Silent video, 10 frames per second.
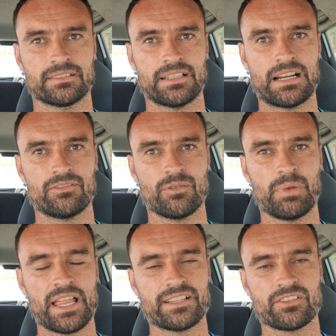out of a
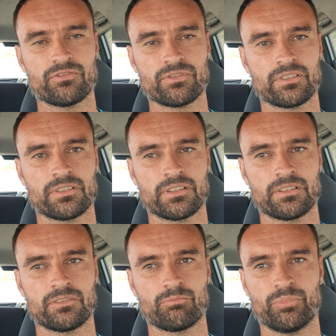place of
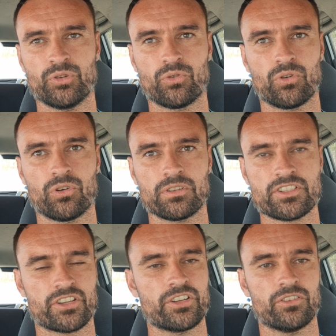pure
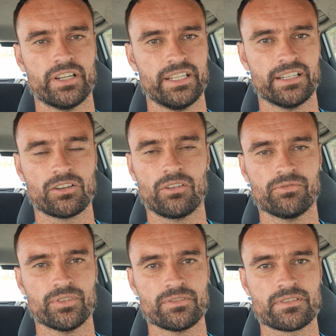security and
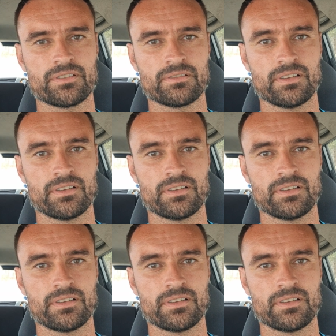confidence.